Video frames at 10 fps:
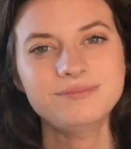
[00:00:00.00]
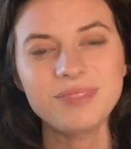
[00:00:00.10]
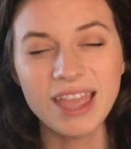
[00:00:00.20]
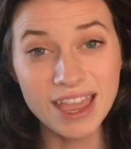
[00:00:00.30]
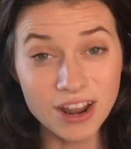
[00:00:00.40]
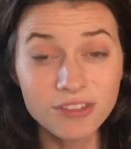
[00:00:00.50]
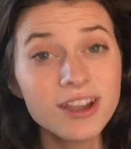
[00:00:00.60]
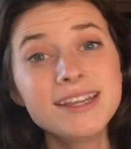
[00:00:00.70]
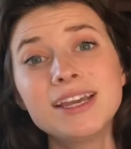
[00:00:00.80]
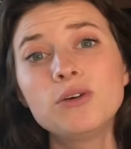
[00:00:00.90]
Another
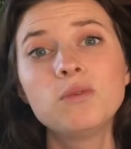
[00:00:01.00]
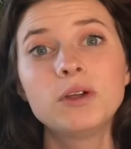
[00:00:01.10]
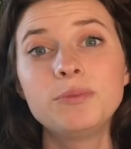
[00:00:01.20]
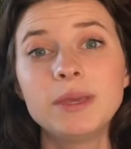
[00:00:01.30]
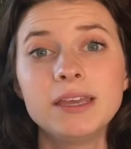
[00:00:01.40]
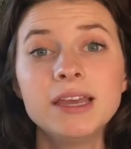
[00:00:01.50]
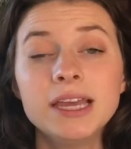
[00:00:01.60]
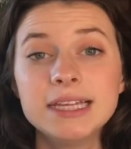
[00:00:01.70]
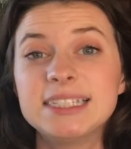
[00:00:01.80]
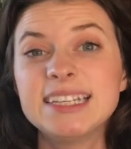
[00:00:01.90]
idea would be
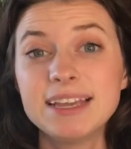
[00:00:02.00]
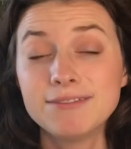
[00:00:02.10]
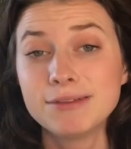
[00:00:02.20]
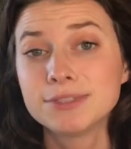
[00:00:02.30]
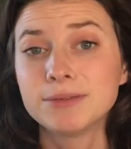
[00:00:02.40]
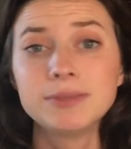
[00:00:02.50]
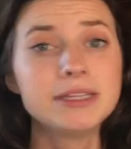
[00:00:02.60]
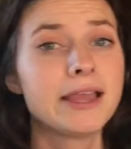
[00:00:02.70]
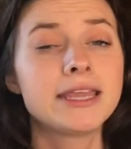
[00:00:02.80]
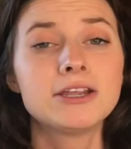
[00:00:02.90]
to give them something
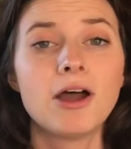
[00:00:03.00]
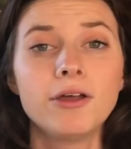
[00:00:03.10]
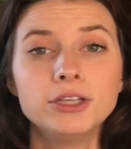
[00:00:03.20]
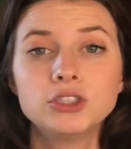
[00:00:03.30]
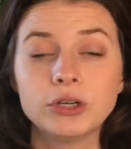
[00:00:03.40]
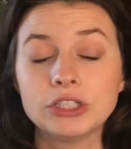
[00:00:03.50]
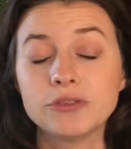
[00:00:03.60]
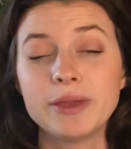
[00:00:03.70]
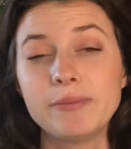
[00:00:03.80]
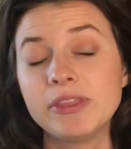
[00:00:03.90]
they can all enjoy. So
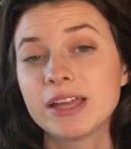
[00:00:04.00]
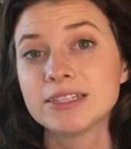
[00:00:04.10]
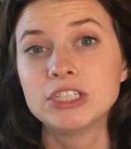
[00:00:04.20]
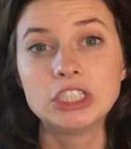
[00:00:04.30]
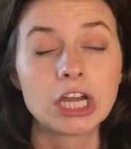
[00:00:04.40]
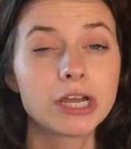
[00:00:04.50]
maybe that's a jug of